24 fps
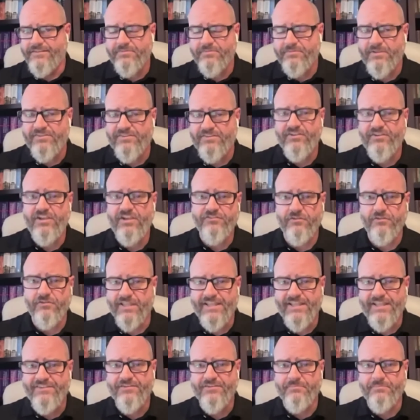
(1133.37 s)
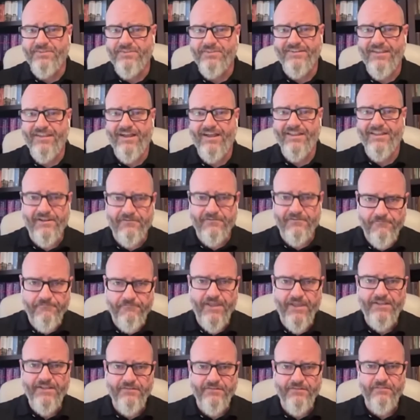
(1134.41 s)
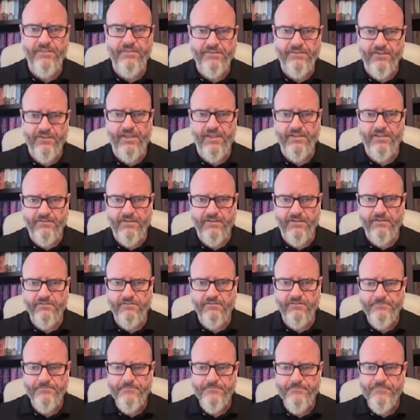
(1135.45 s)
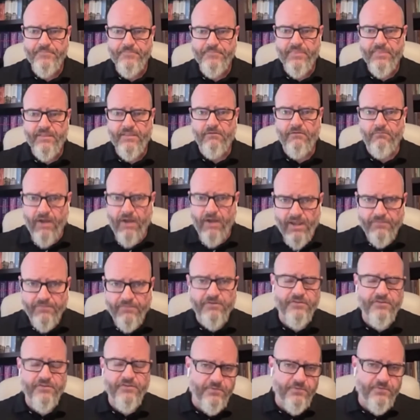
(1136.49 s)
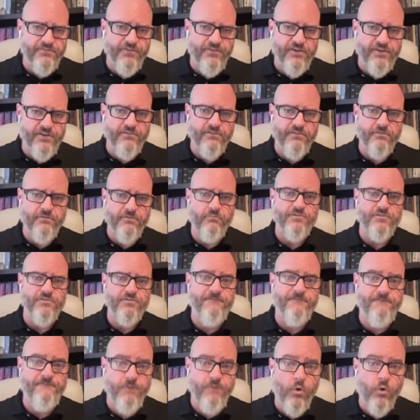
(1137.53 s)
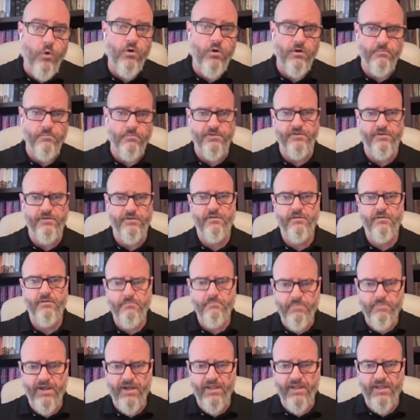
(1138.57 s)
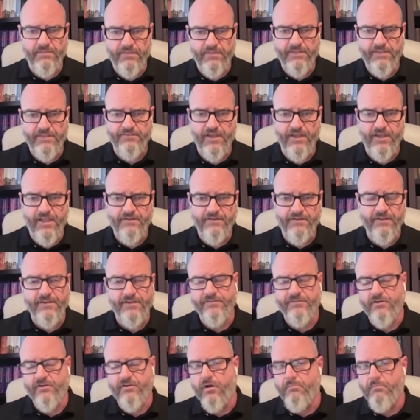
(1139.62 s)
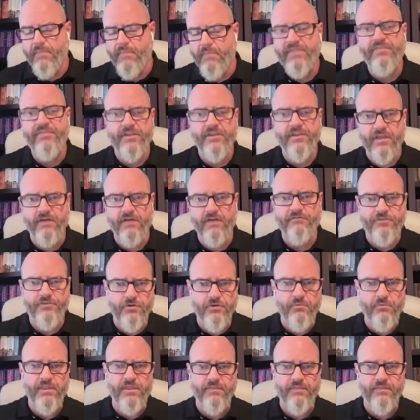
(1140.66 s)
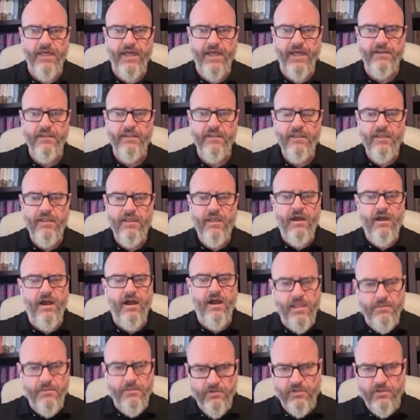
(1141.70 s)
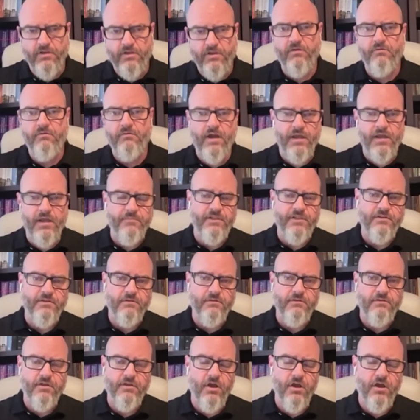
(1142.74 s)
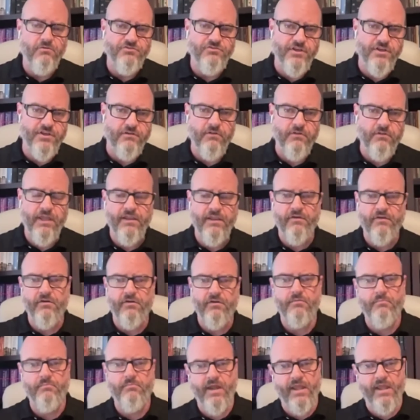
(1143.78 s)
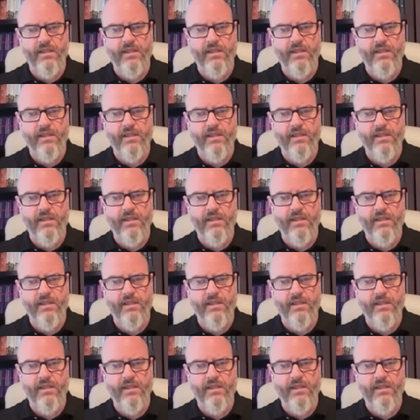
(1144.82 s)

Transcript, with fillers: Dispensationalism did not invent these ideas. Rather, dispensationalism was formed by these ideas. And our method of doing that, I am a co I'm the co-general editor.